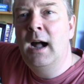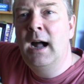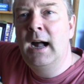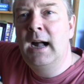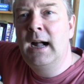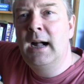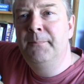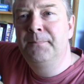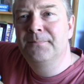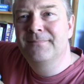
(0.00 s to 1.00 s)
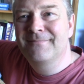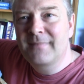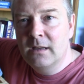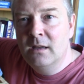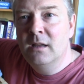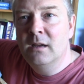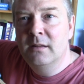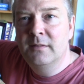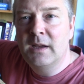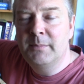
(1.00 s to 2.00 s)

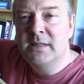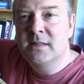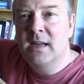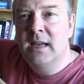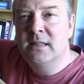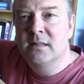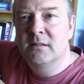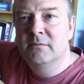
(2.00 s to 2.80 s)
That being said,